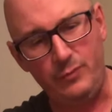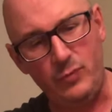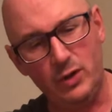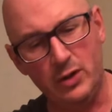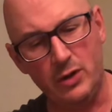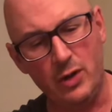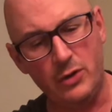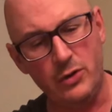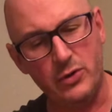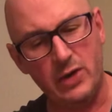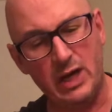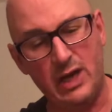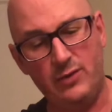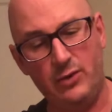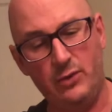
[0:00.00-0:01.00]
you could
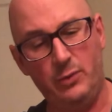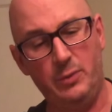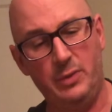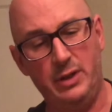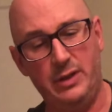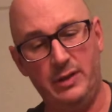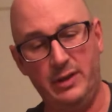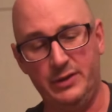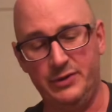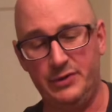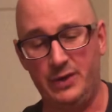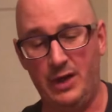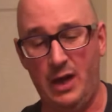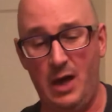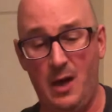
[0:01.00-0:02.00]
have a little bit of this.
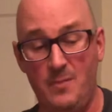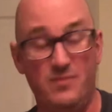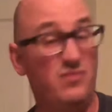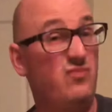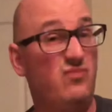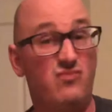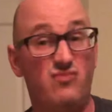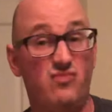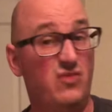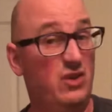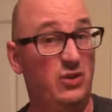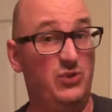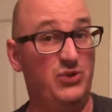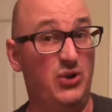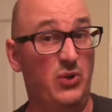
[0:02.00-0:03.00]

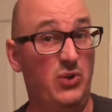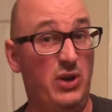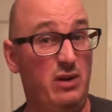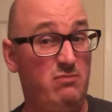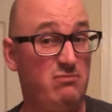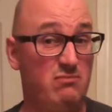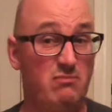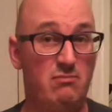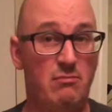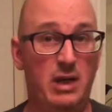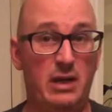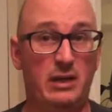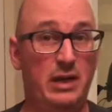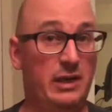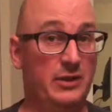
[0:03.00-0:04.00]
Little soda,
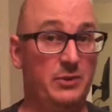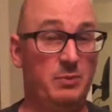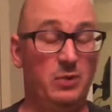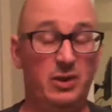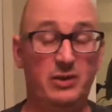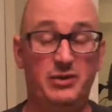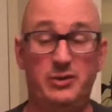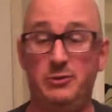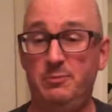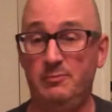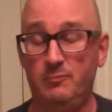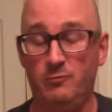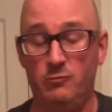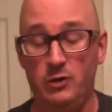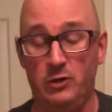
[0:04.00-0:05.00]
make like a spritz,
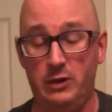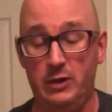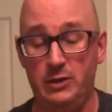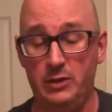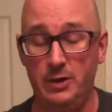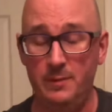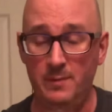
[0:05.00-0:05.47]
really good.